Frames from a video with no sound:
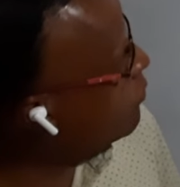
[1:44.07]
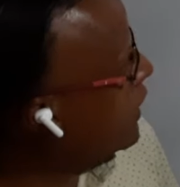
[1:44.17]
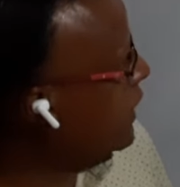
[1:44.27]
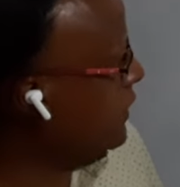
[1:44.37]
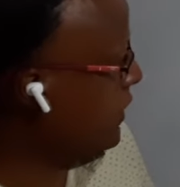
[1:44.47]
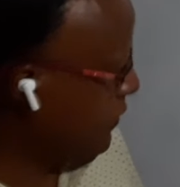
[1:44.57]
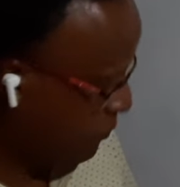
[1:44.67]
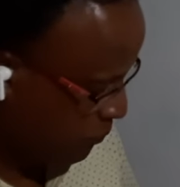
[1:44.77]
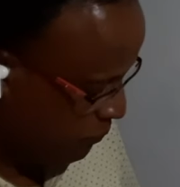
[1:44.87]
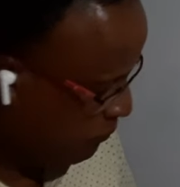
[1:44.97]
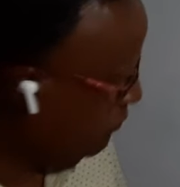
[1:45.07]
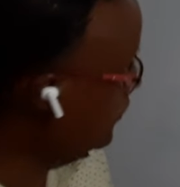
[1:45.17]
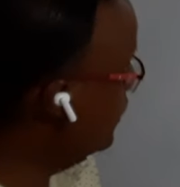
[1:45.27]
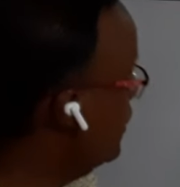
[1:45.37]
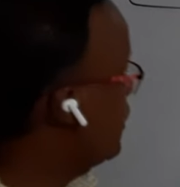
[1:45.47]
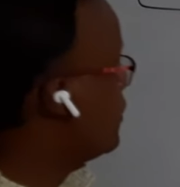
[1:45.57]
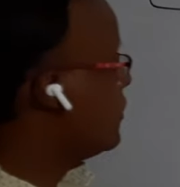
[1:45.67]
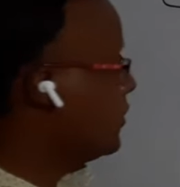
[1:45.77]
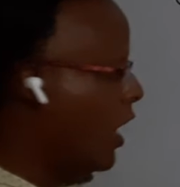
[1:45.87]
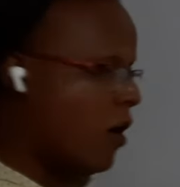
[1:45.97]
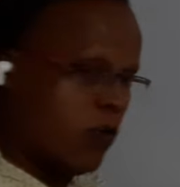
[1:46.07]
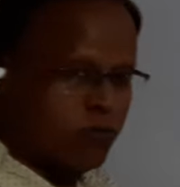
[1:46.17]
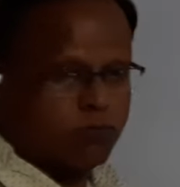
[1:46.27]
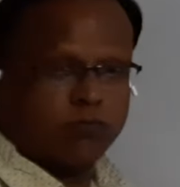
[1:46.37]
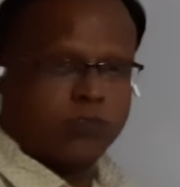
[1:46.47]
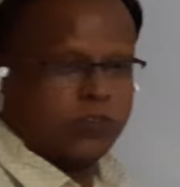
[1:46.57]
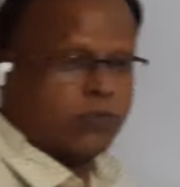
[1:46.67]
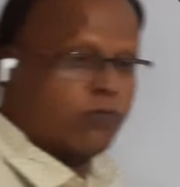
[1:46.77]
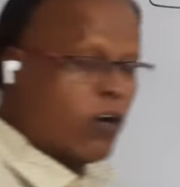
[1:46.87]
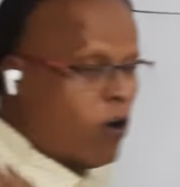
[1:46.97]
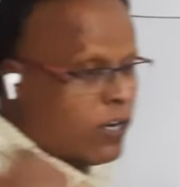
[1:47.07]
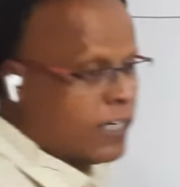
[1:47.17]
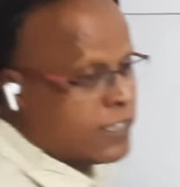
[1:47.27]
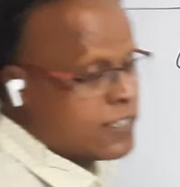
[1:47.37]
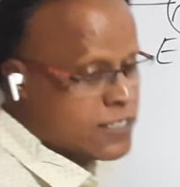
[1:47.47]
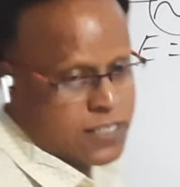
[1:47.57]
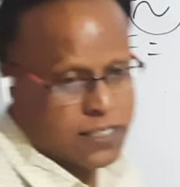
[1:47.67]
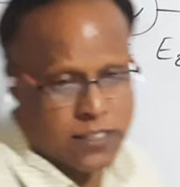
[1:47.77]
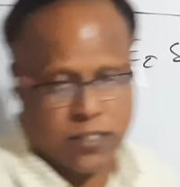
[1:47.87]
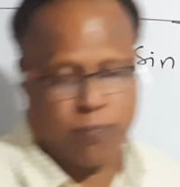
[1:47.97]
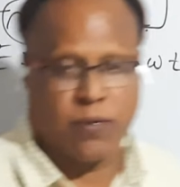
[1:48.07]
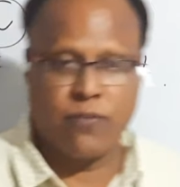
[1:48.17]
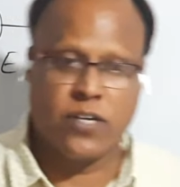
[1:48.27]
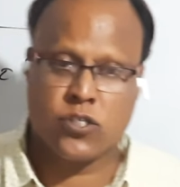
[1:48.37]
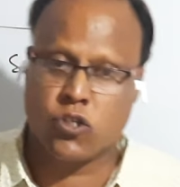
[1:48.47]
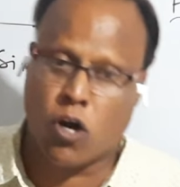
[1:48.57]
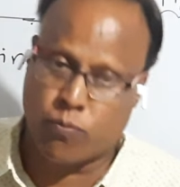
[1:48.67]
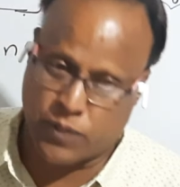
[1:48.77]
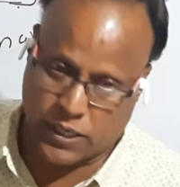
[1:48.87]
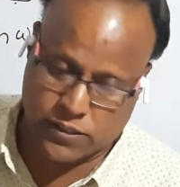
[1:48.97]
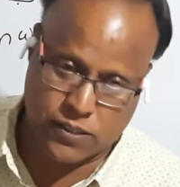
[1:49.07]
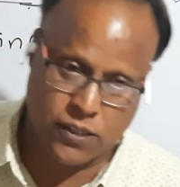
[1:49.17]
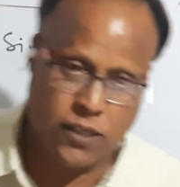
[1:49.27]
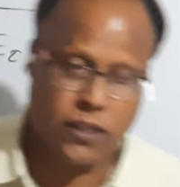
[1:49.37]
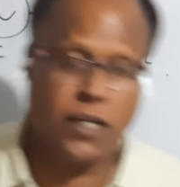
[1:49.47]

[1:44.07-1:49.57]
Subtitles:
omega t. Now, we already discussed in the previous topics.